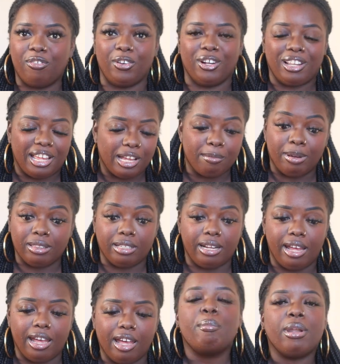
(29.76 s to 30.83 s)
for like a month and a
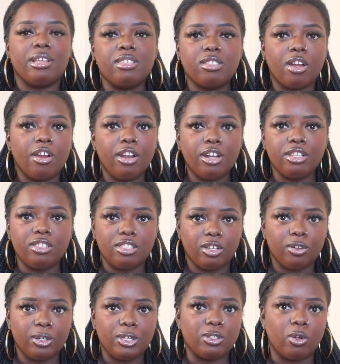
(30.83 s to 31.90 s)
half. But I started a
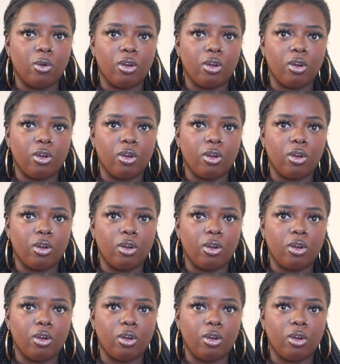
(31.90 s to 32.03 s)
series